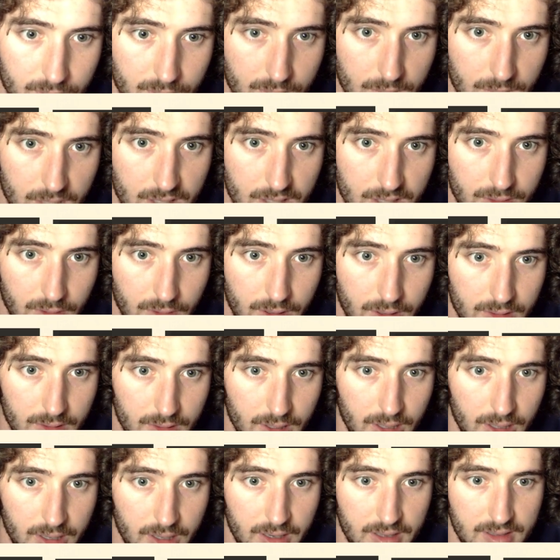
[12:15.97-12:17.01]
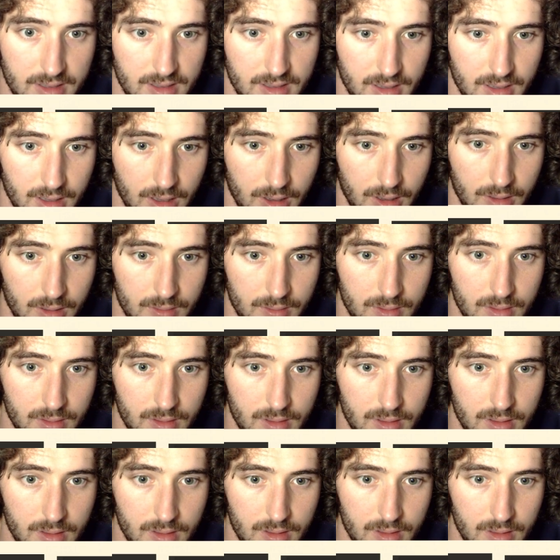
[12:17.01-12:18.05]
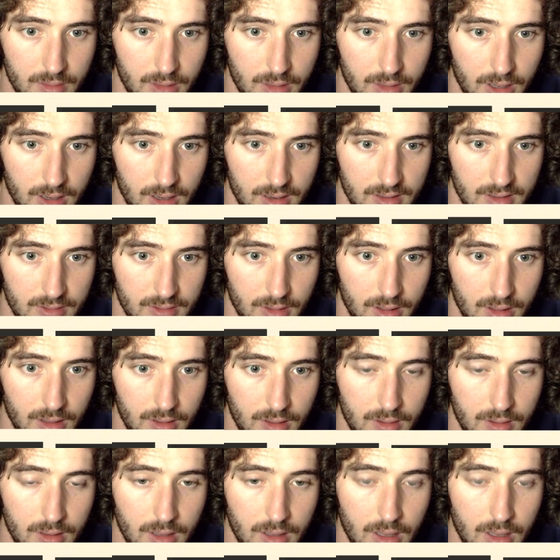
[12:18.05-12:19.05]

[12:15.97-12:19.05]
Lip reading: this queen really needs to go, to be honest with you.